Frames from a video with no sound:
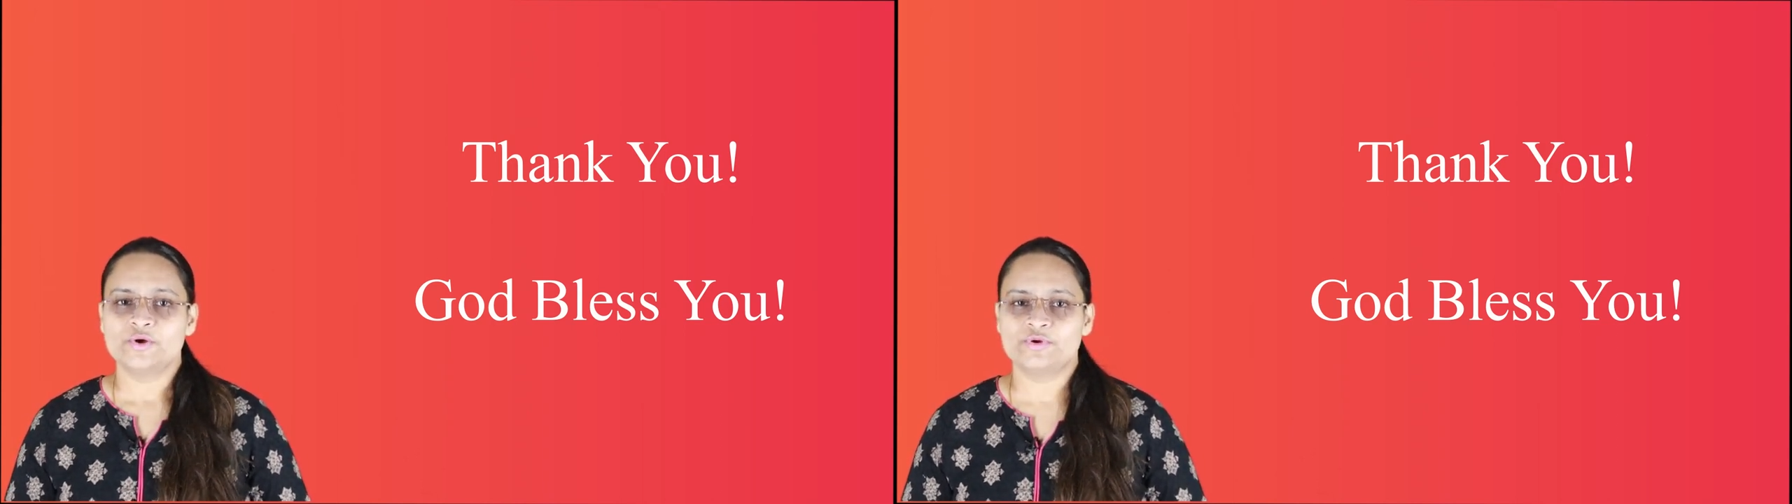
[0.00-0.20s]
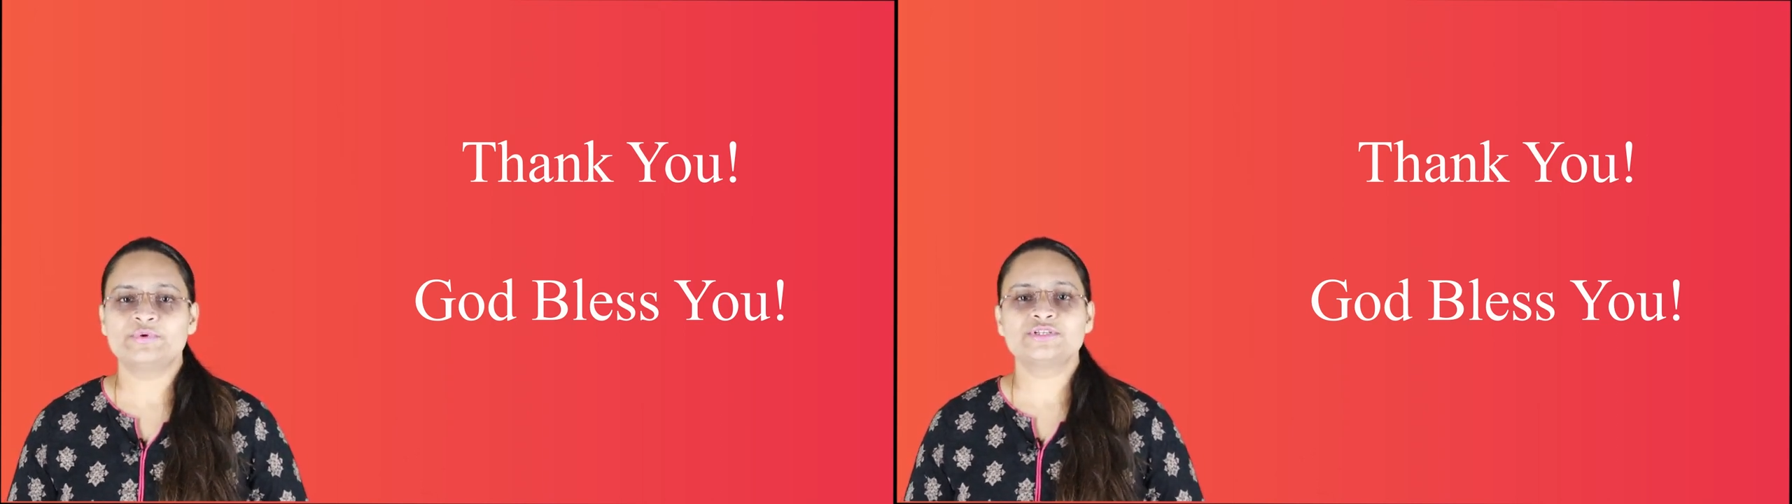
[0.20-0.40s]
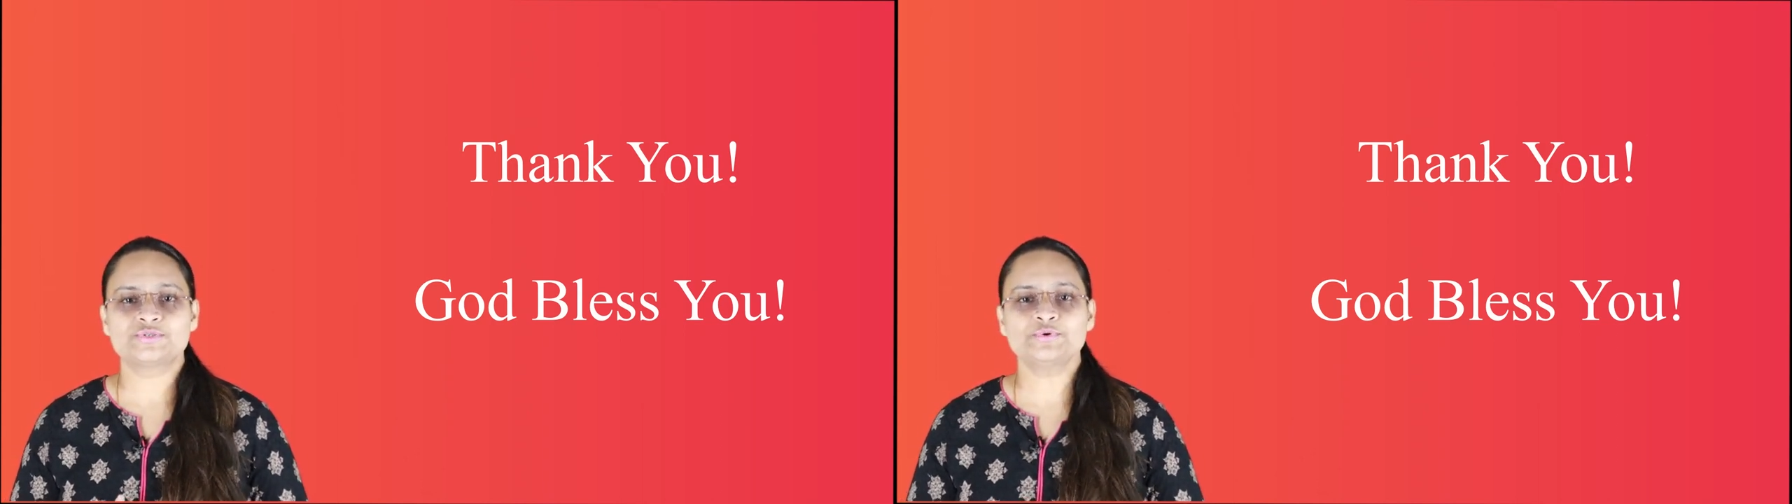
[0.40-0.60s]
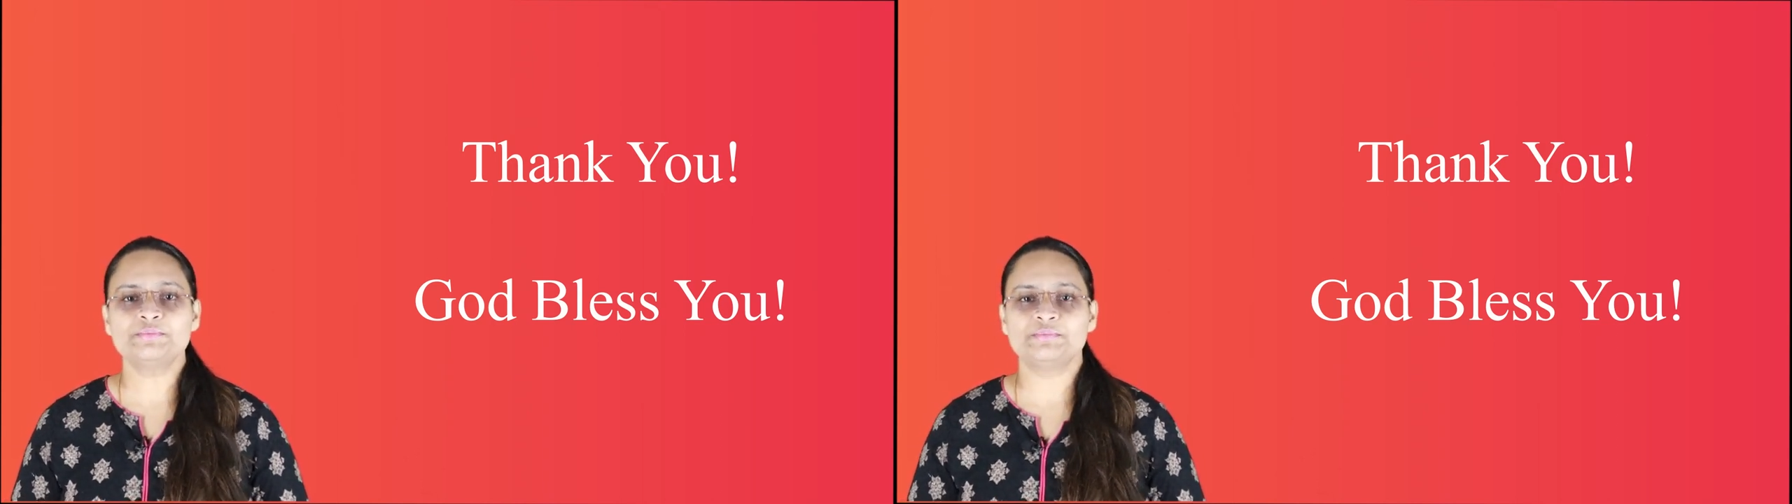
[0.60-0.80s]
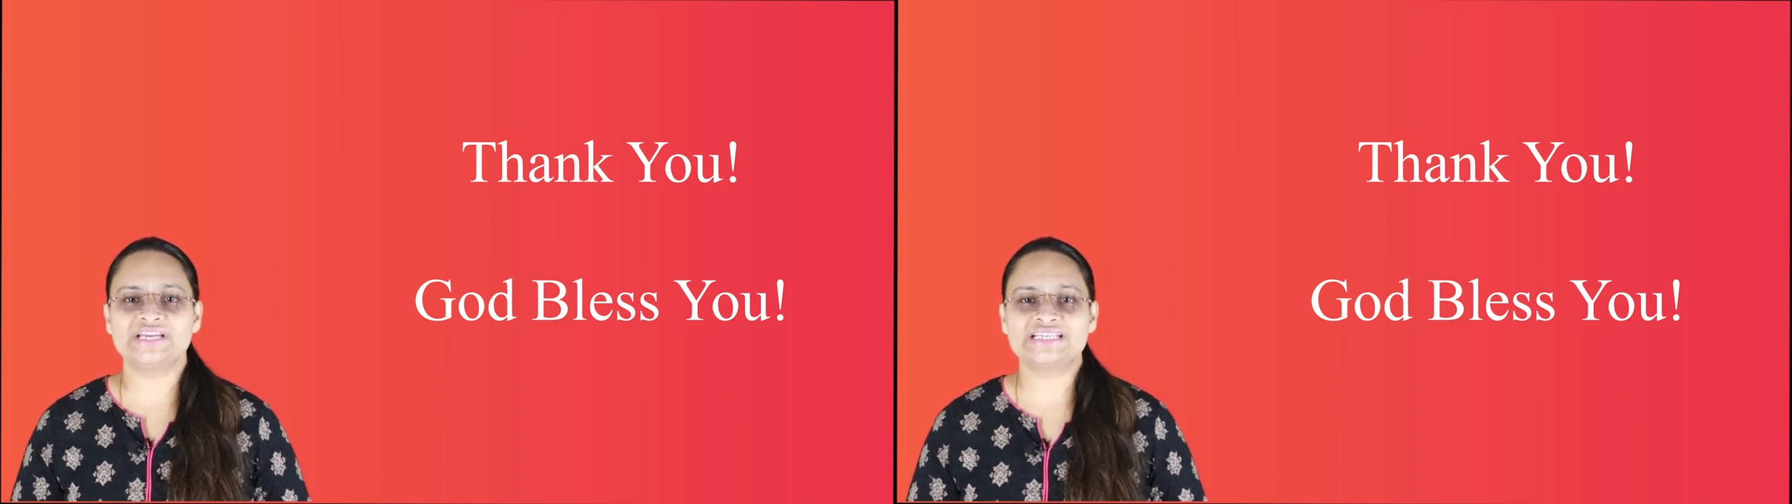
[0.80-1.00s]
We will
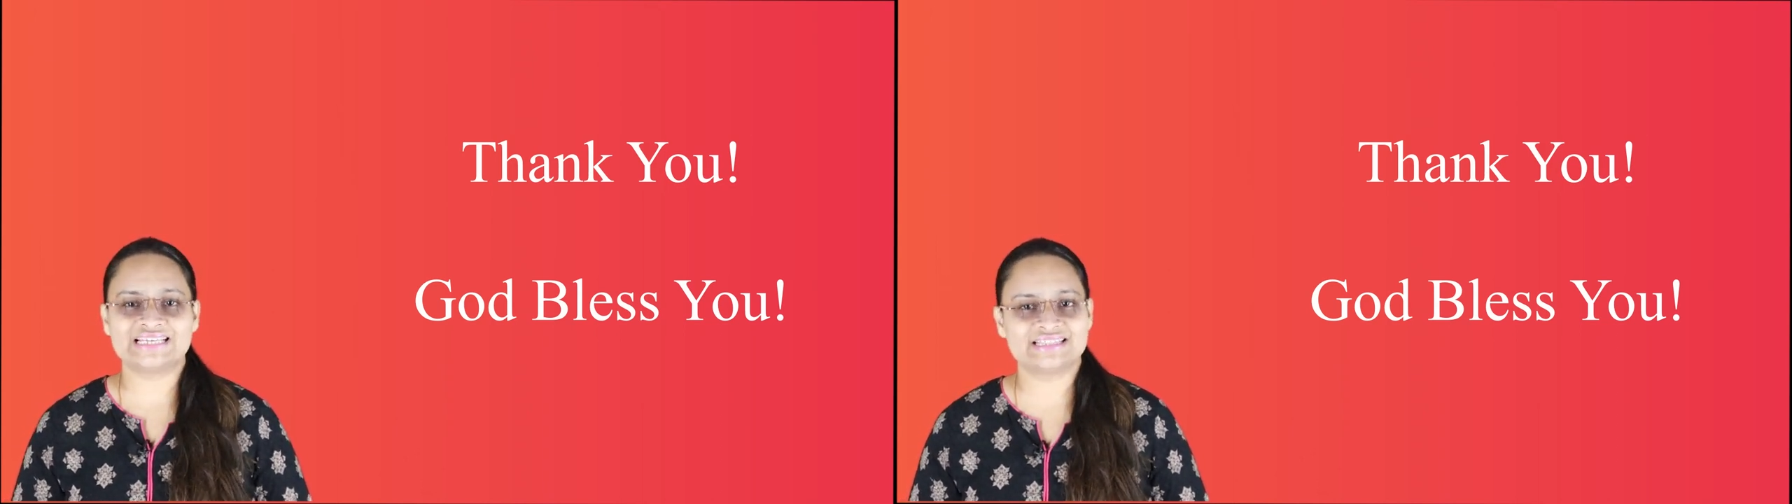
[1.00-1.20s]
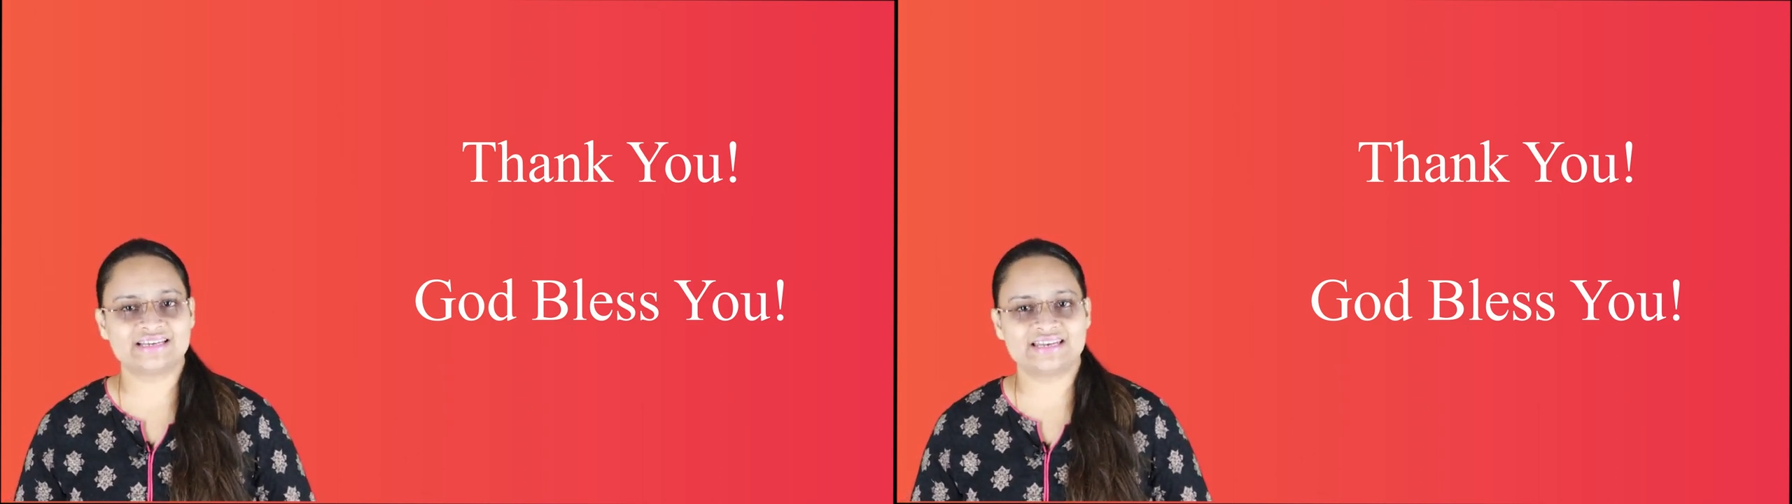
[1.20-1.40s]
soon meet in the